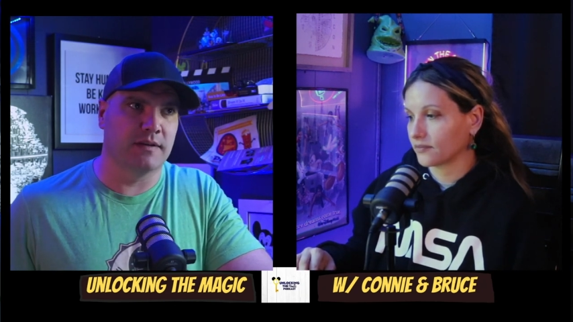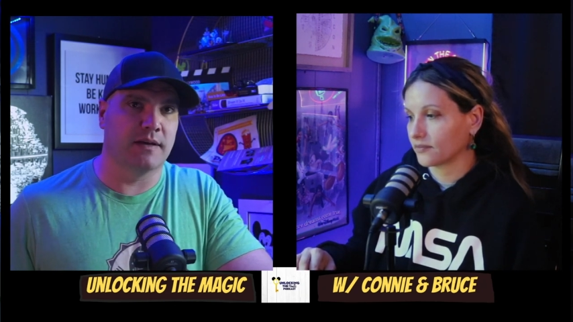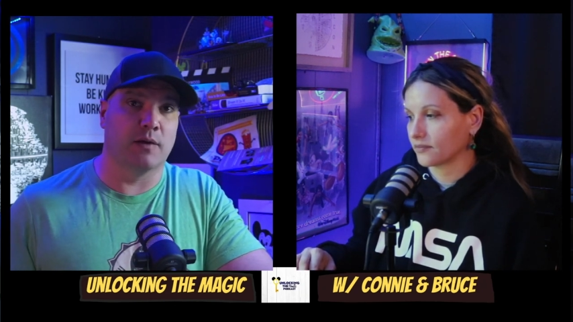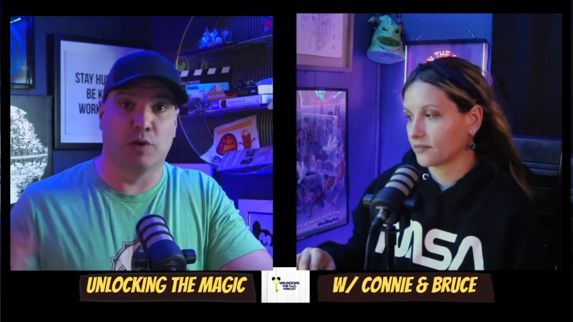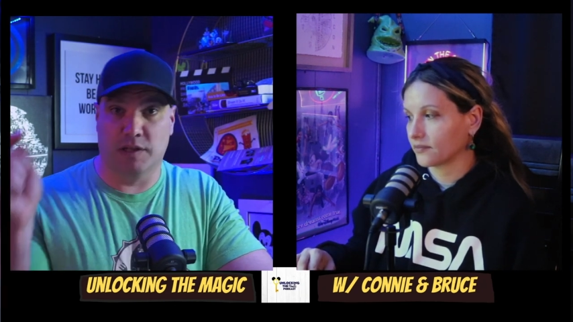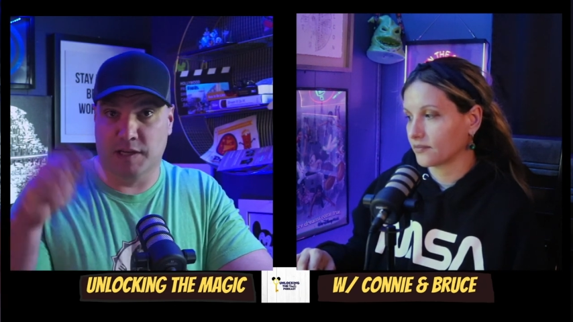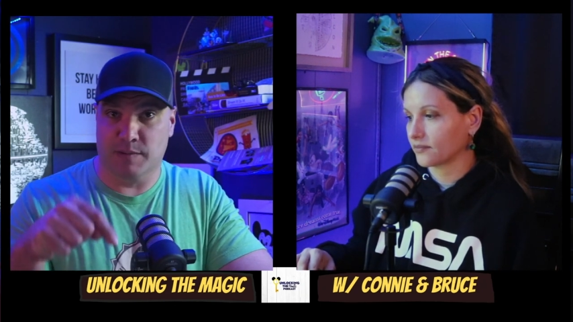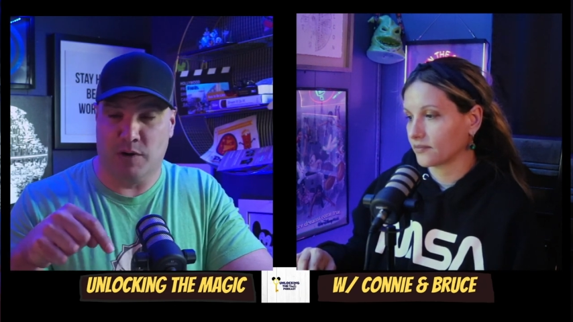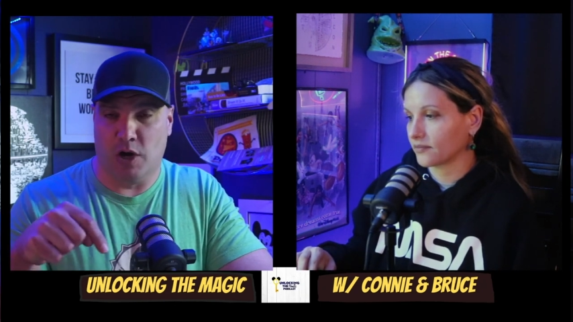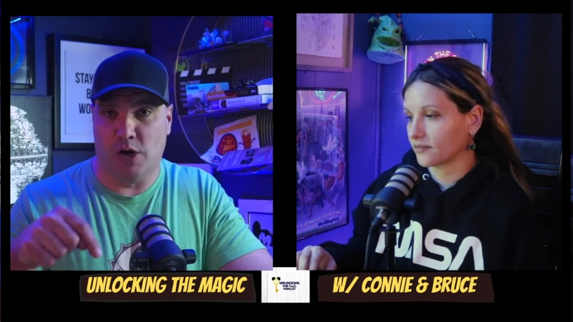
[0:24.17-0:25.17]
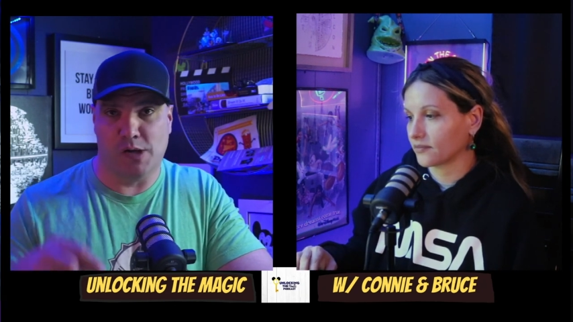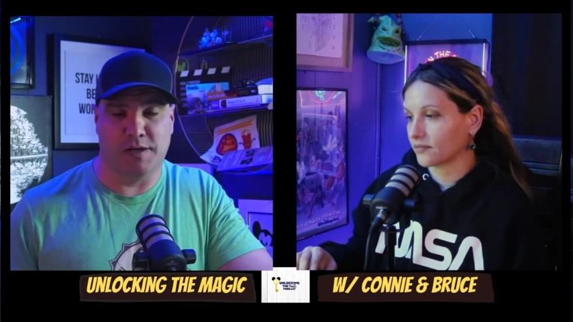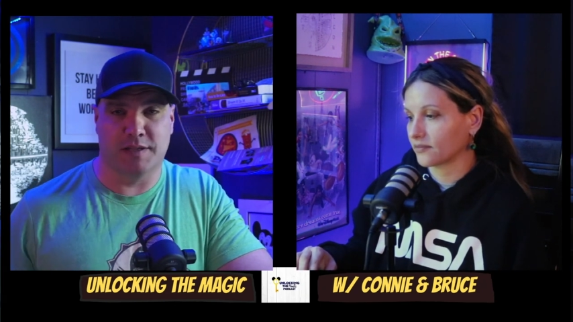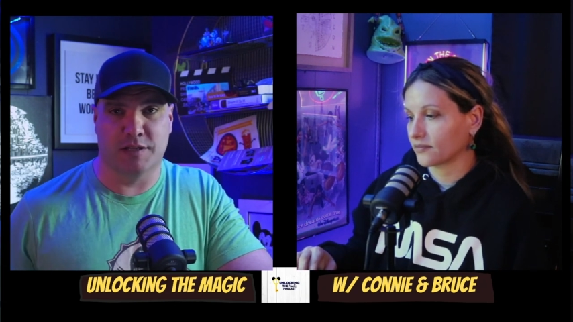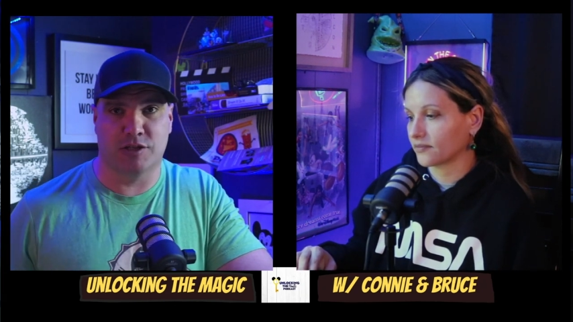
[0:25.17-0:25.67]
Speaker 1: and we'll link them all
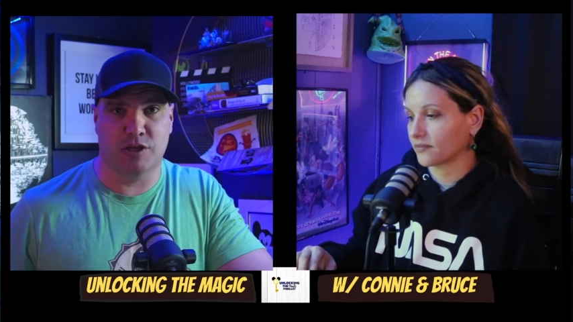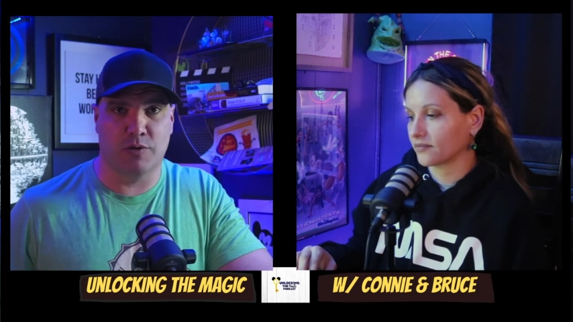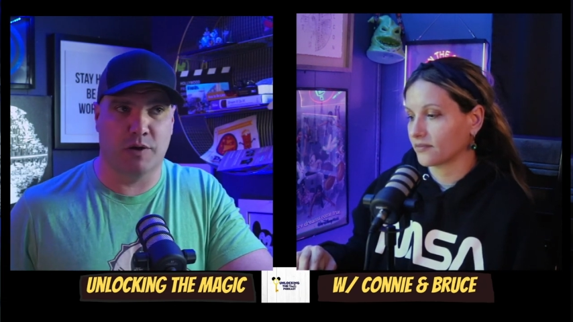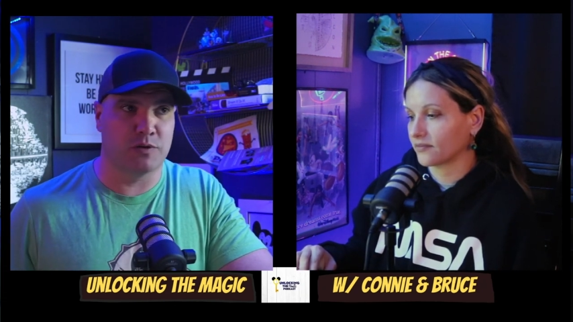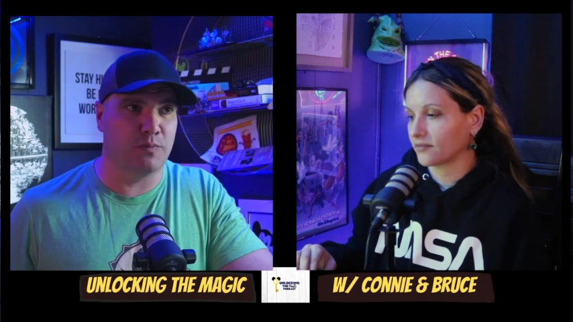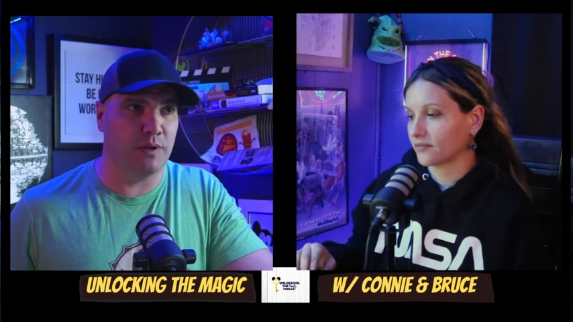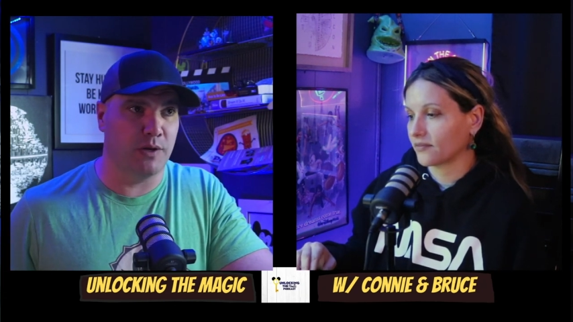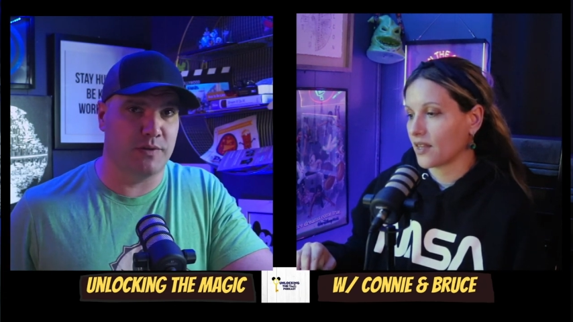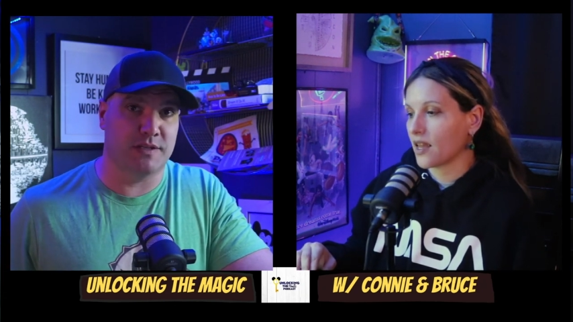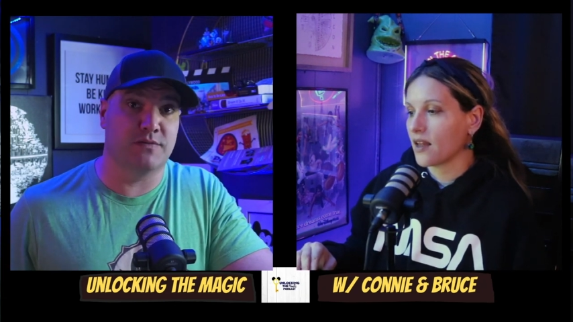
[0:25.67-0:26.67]
in the show notes below this